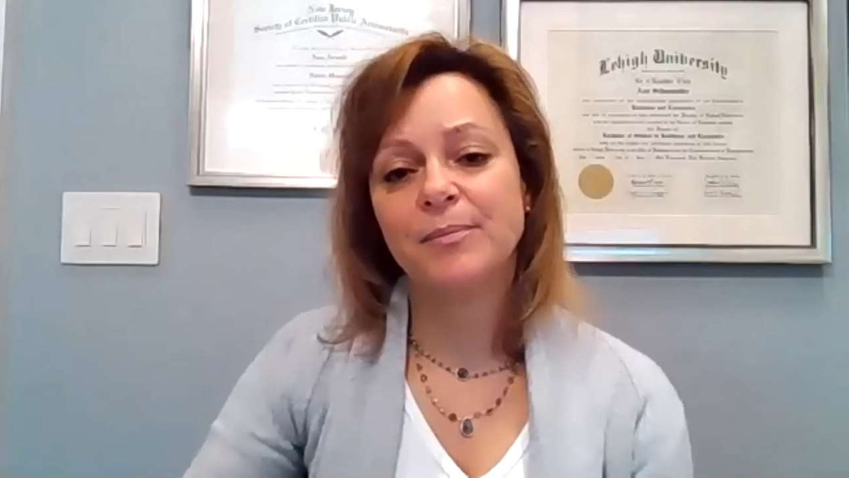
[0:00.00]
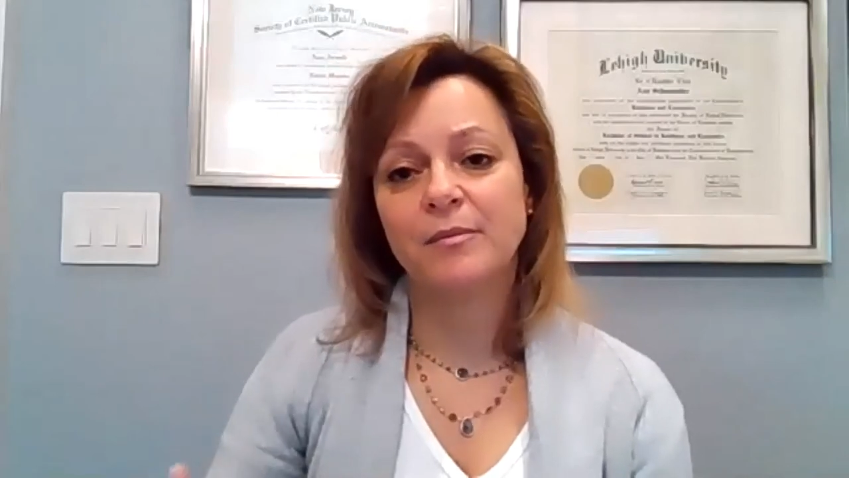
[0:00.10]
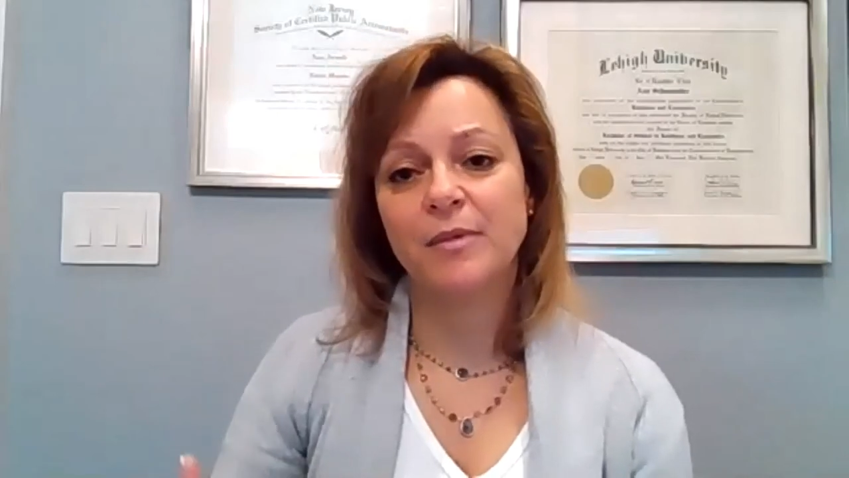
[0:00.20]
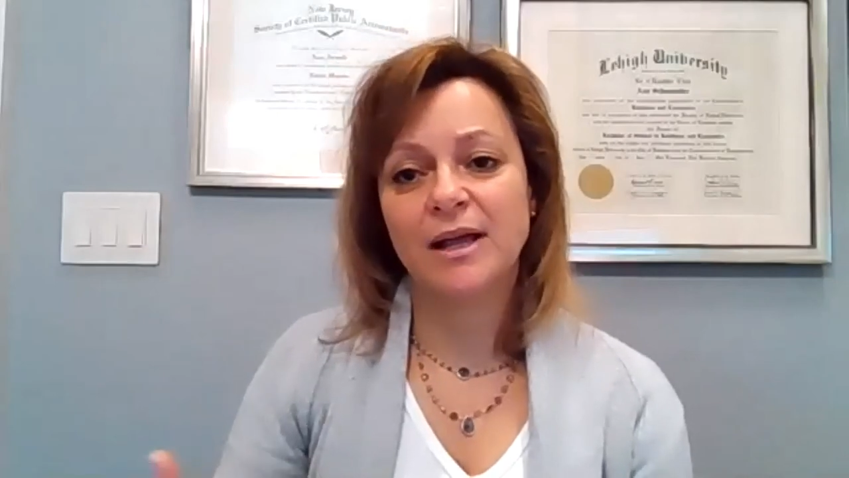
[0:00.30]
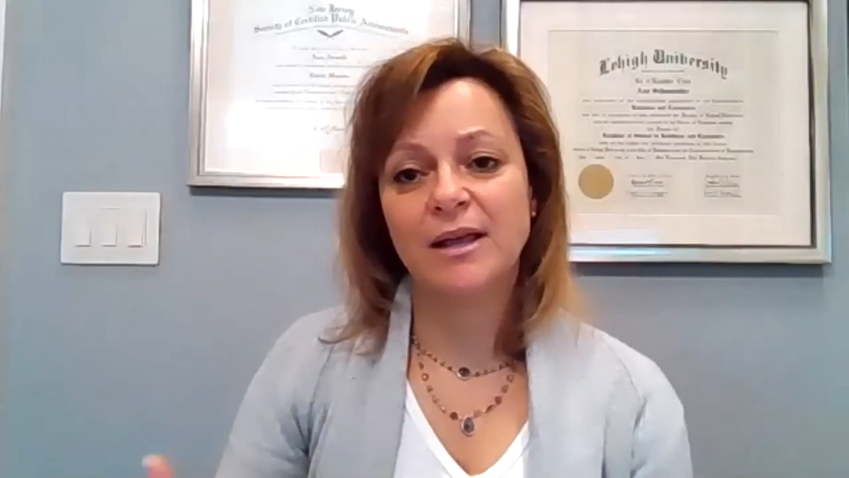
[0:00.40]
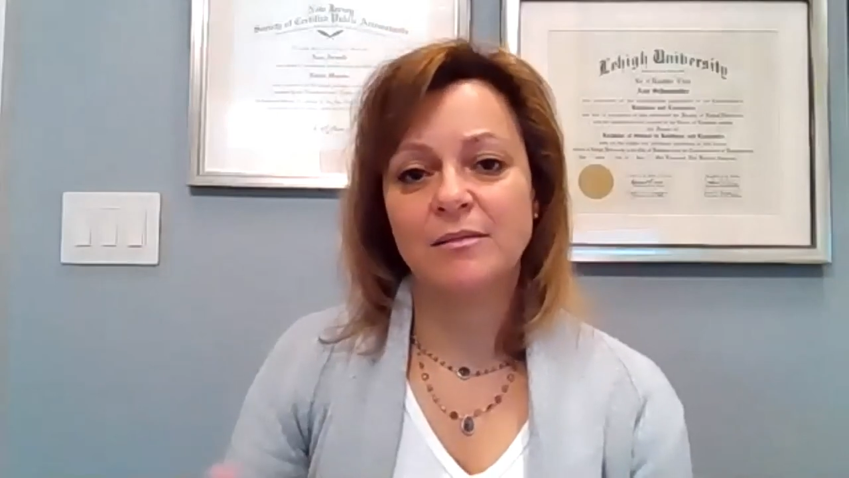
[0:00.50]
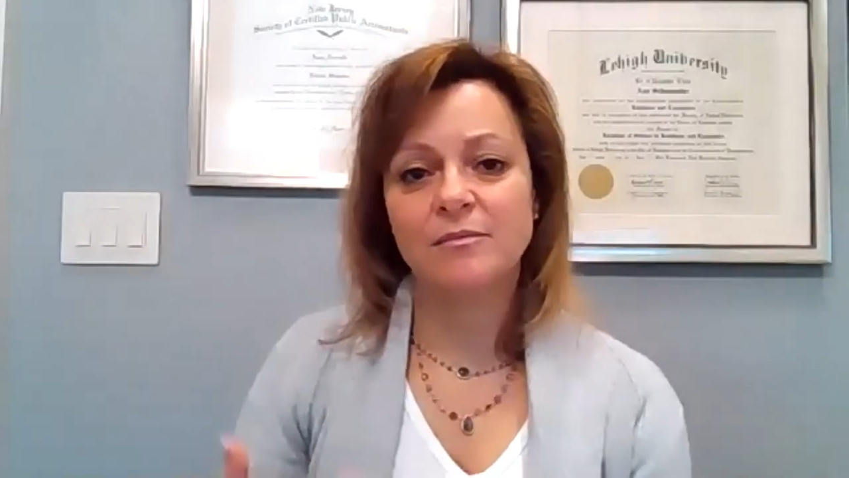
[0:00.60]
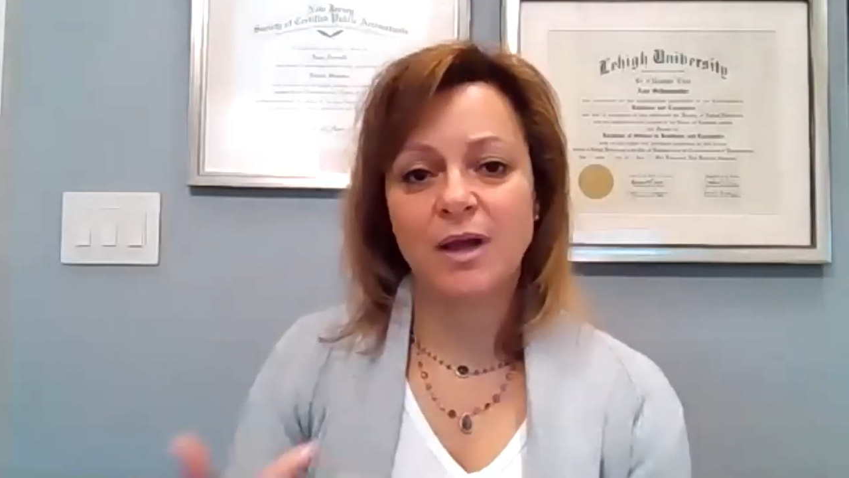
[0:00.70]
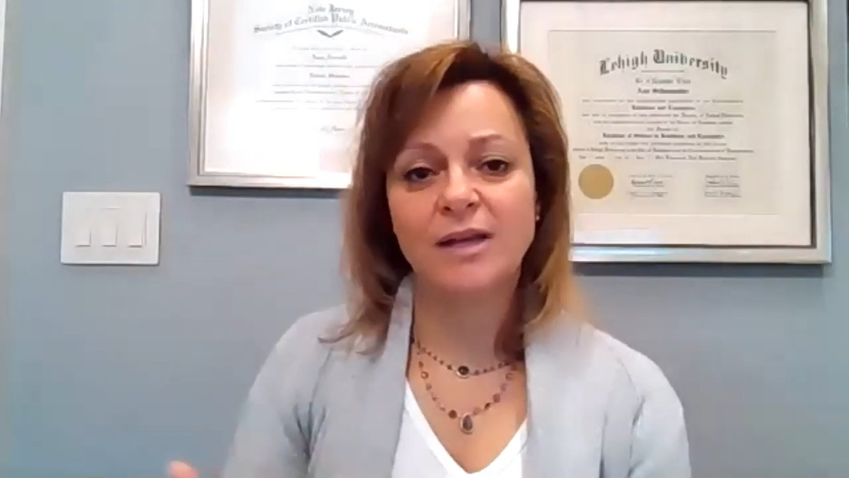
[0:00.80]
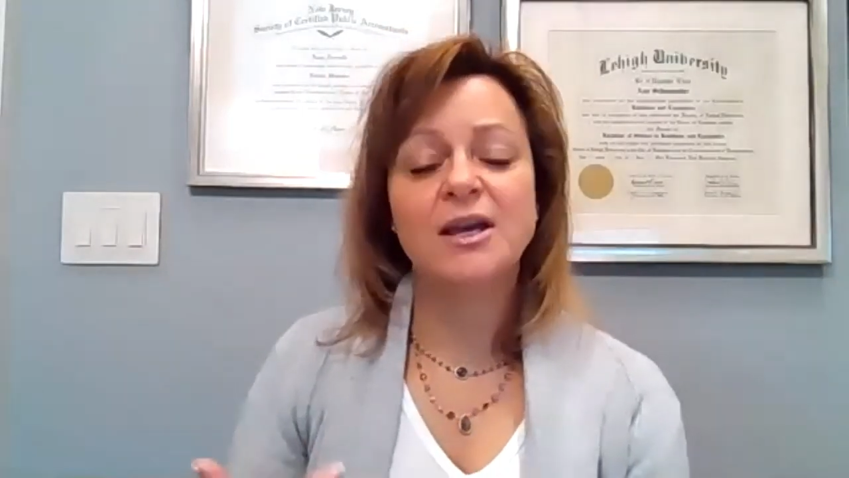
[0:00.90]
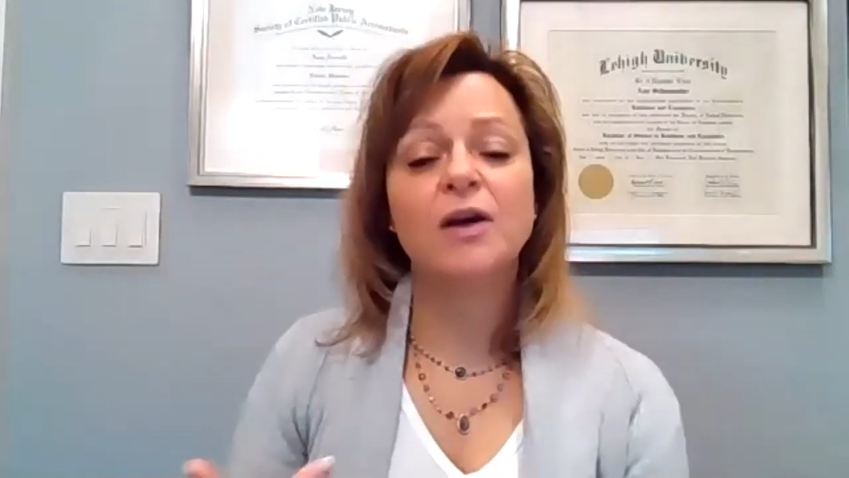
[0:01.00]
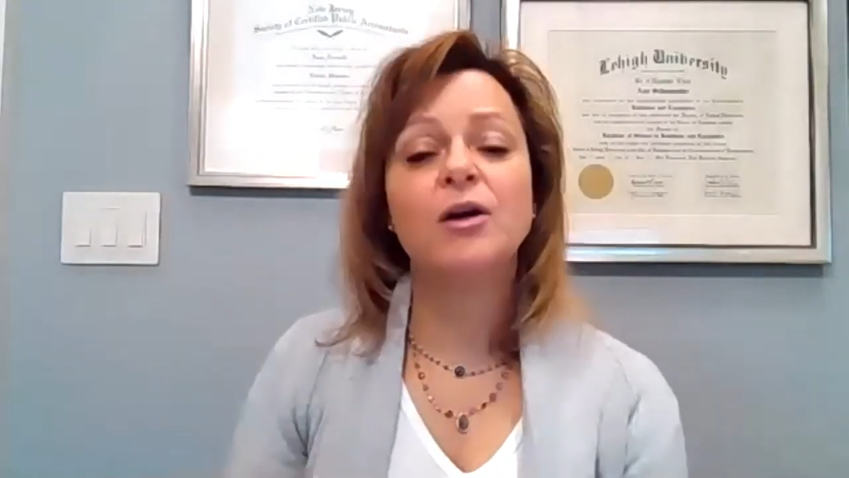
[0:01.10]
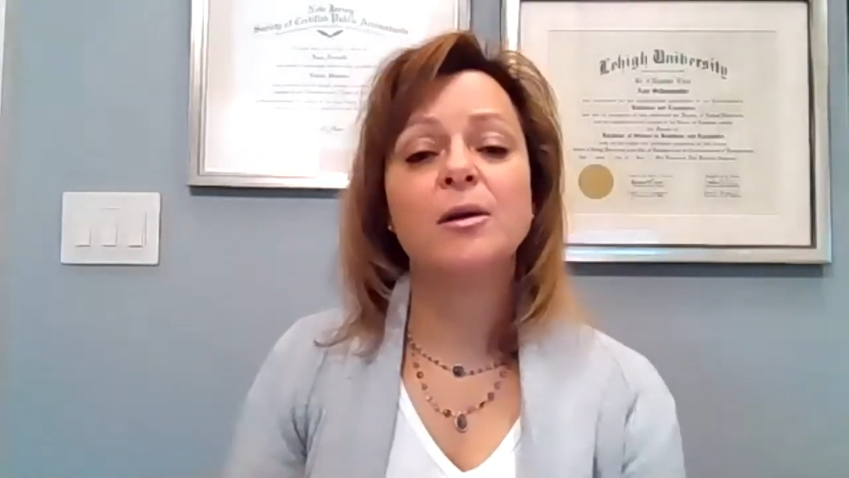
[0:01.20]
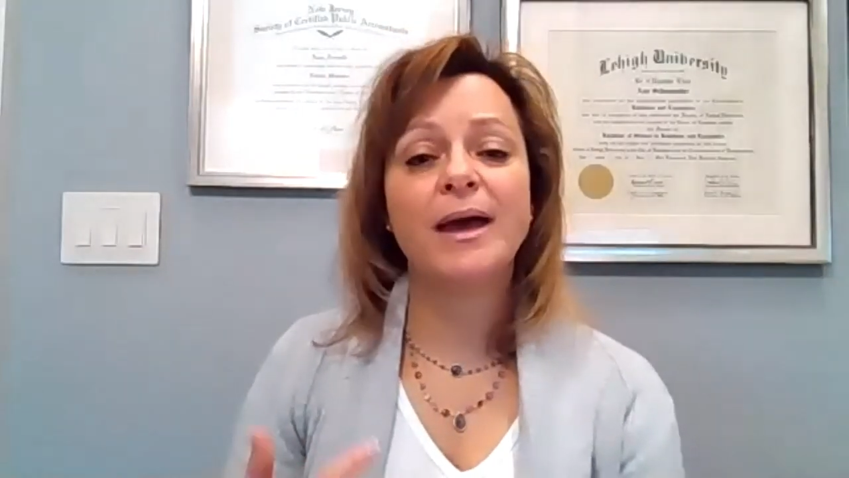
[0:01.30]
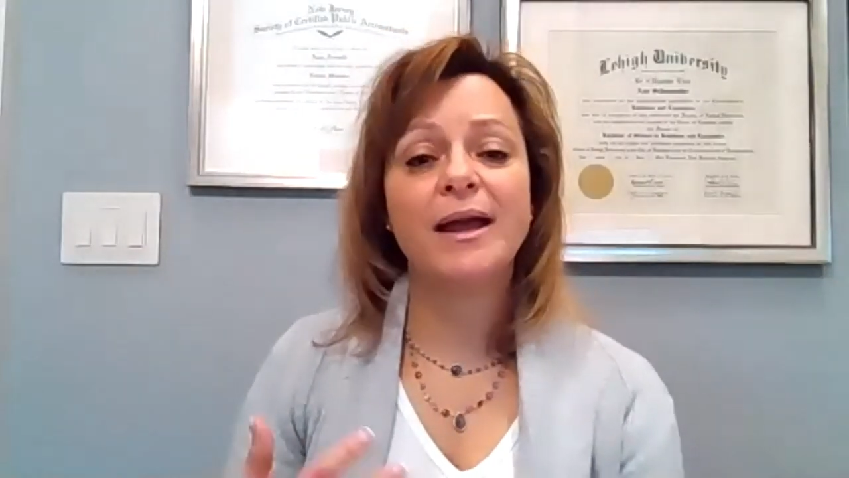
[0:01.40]
when I, I
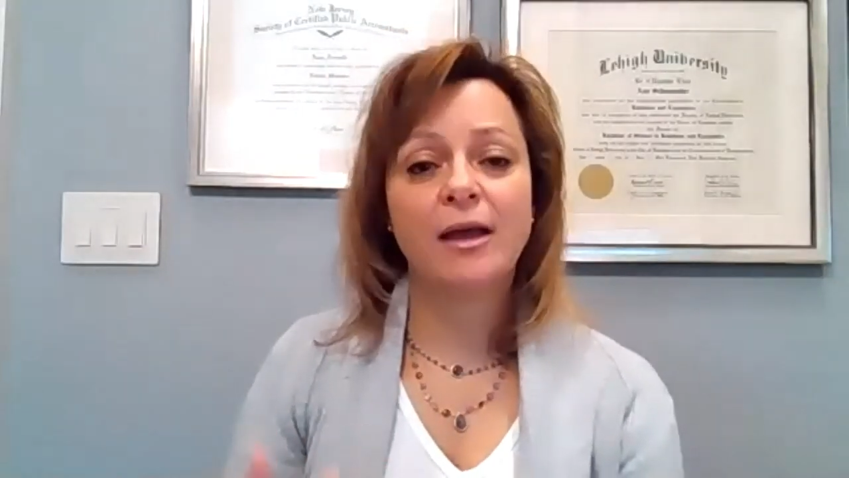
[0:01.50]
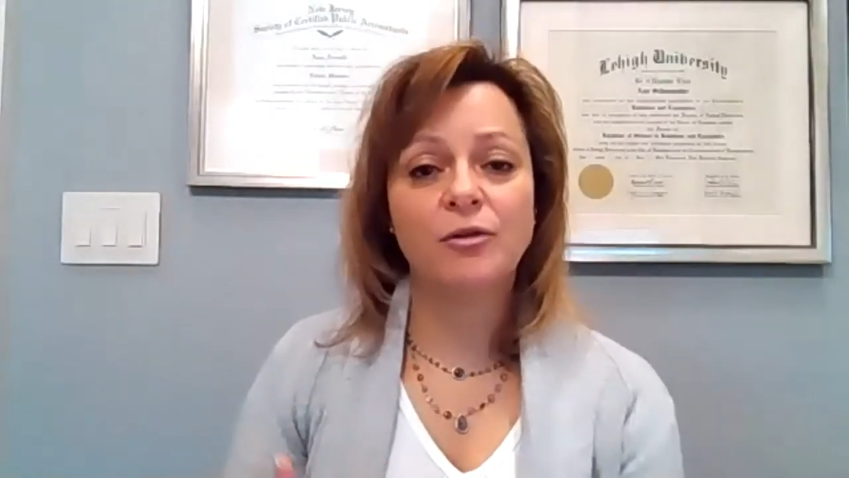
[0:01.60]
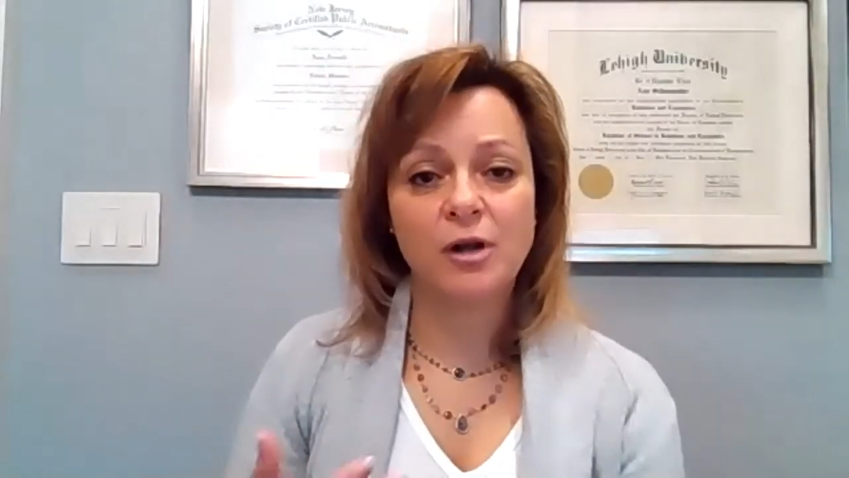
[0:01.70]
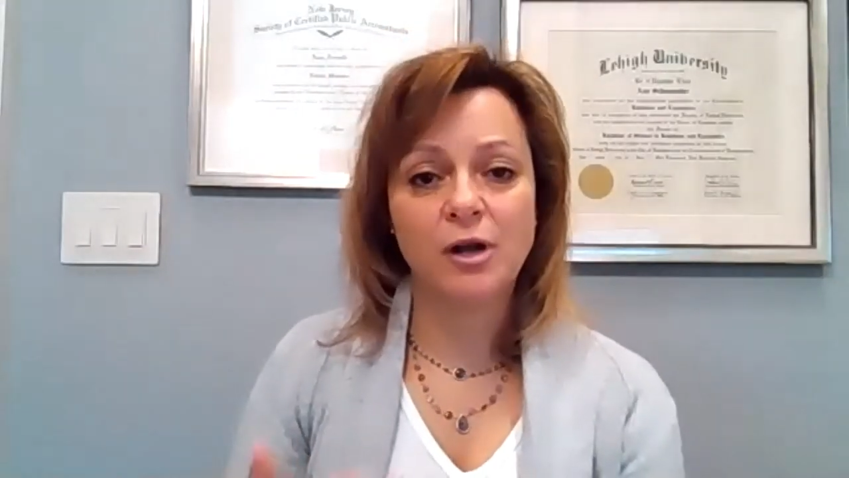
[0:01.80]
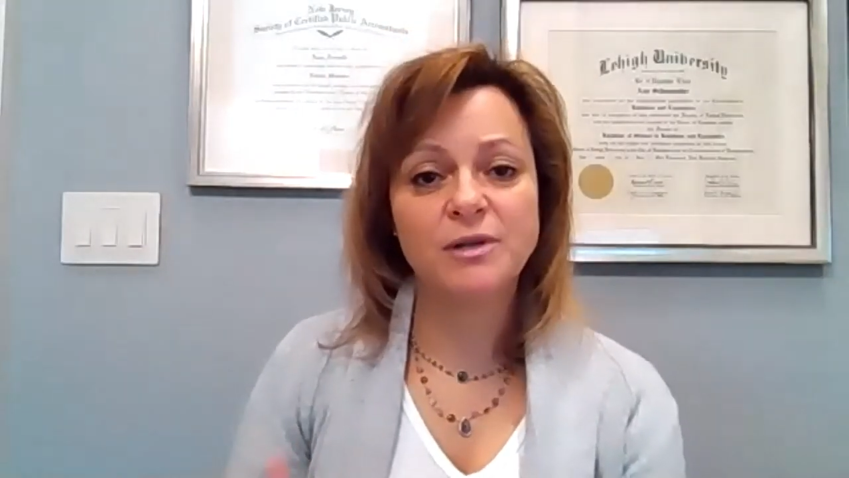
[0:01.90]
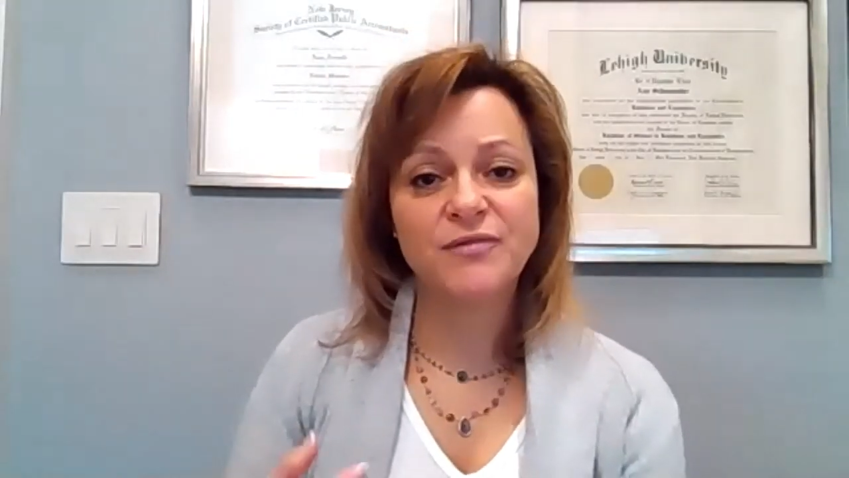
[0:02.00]
talk about how you can always